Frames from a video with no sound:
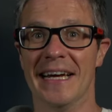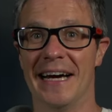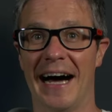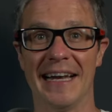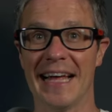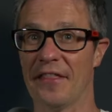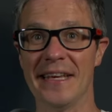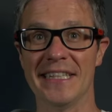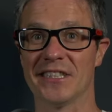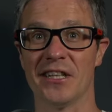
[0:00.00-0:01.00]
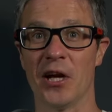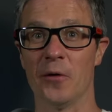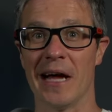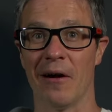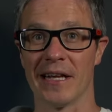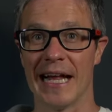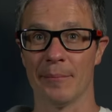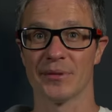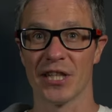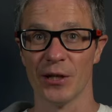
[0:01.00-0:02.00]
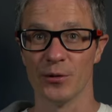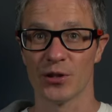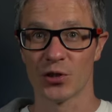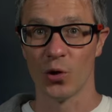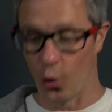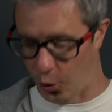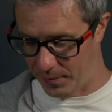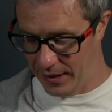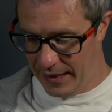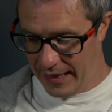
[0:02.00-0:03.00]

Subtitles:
and I think it's going to go down an absolute storm.